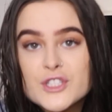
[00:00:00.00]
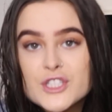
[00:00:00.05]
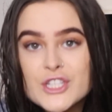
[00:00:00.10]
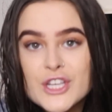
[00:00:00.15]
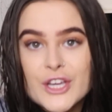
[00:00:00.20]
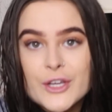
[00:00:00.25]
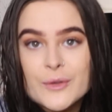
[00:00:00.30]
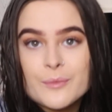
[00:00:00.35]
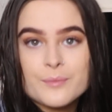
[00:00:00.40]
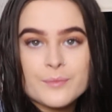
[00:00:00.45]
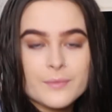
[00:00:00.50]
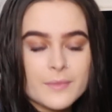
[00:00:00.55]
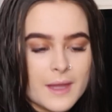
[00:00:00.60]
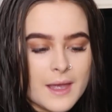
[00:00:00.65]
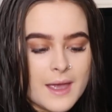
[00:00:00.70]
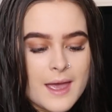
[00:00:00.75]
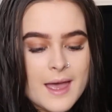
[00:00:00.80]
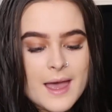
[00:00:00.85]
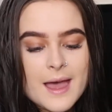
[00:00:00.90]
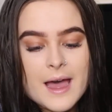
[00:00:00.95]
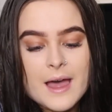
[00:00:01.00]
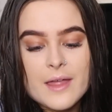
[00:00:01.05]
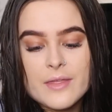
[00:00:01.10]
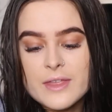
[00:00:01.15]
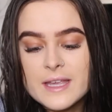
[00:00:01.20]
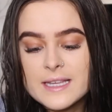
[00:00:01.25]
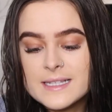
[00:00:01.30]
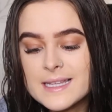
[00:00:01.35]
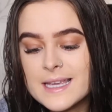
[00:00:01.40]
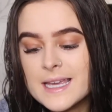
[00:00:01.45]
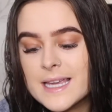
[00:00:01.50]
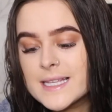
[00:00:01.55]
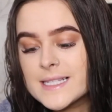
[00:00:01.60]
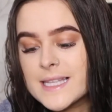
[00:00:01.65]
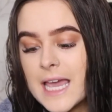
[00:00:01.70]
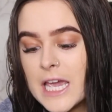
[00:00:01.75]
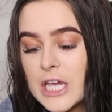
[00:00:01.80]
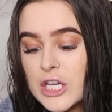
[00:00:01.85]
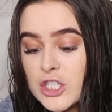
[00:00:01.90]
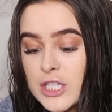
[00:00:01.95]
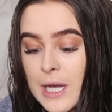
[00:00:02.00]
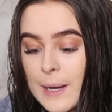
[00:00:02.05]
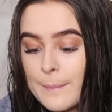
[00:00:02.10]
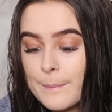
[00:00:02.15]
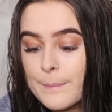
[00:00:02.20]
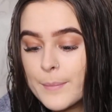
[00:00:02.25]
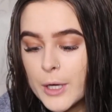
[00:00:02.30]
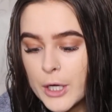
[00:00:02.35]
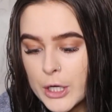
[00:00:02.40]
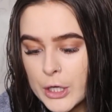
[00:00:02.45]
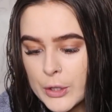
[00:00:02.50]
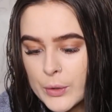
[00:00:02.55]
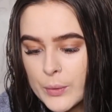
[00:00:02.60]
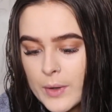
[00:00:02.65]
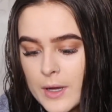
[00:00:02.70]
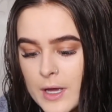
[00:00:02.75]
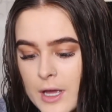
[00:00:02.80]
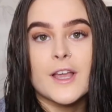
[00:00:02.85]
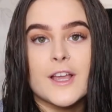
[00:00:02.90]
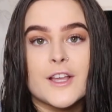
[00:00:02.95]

2, and this is a shampoo.